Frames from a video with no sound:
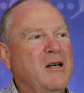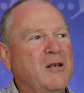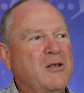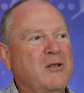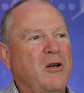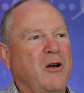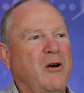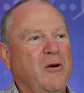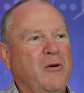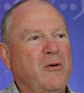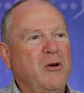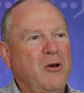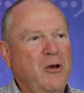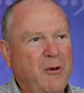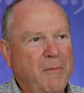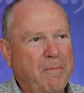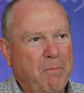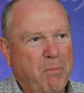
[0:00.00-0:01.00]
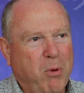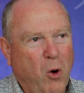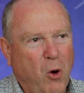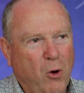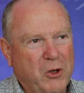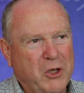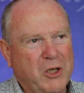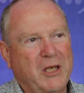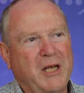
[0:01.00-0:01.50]
So you
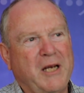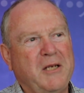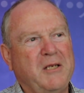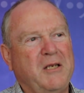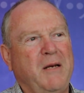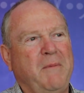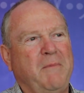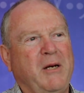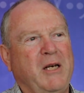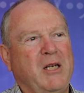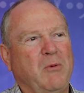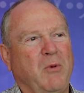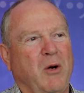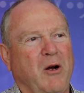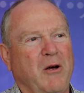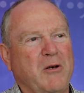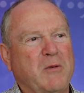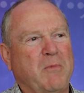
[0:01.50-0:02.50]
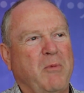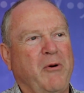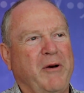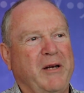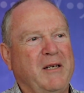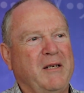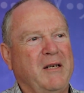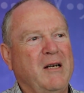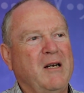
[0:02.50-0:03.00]
push T C P to a loss
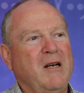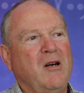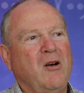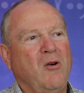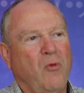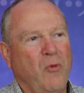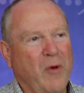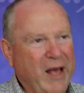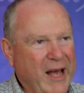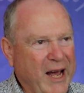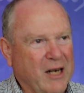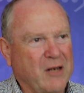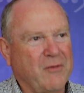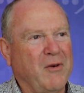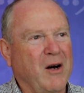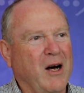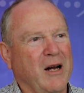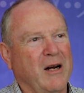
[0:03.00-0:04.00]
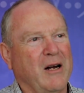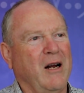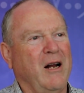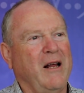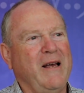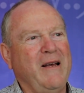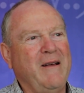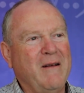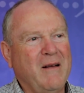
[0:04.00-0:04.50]
point, react
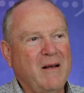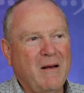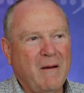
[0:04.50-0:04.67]
violently,